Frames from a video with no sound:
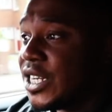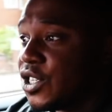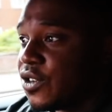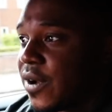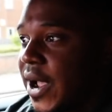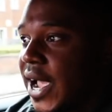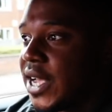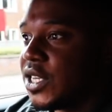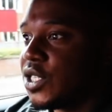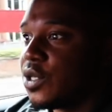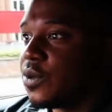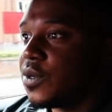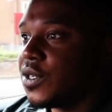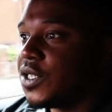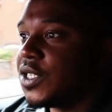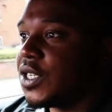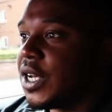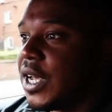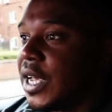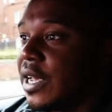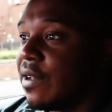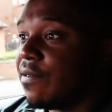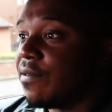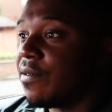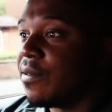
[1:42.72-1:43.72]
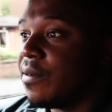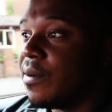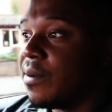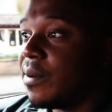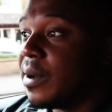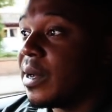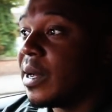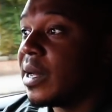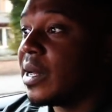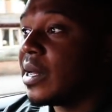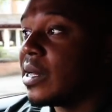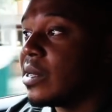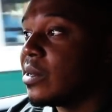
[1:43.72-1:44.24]
trying to achieve?
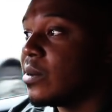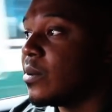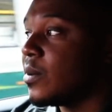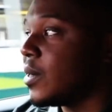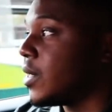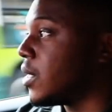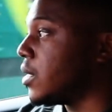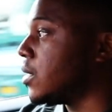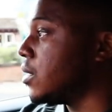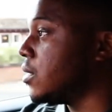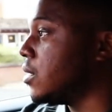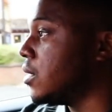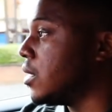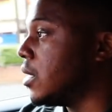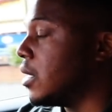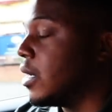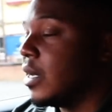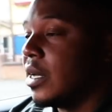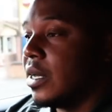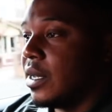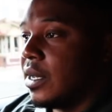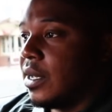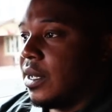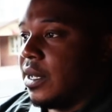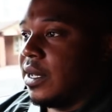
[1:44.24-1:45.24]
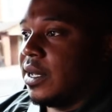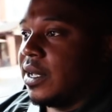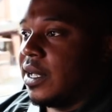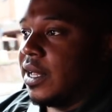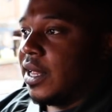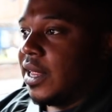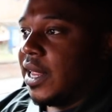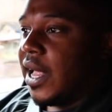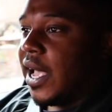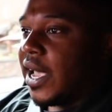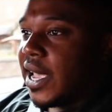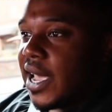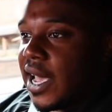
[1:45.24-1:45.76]
Well,
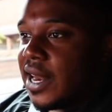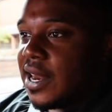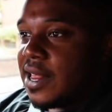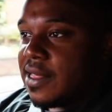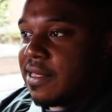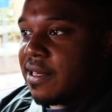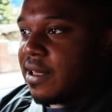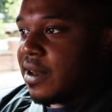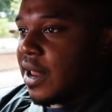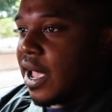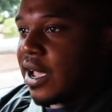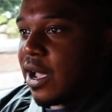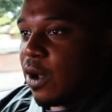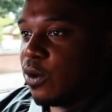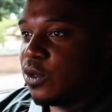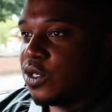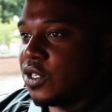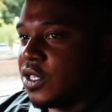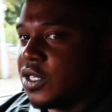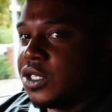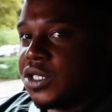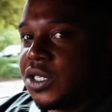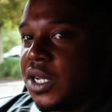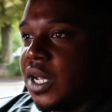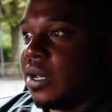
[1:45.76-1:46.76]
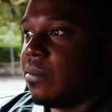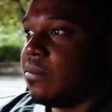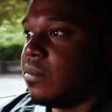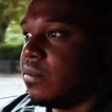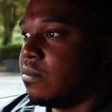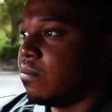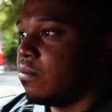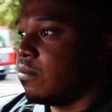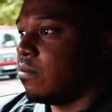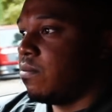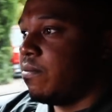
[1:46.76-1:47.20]
like anything, I go to the gym.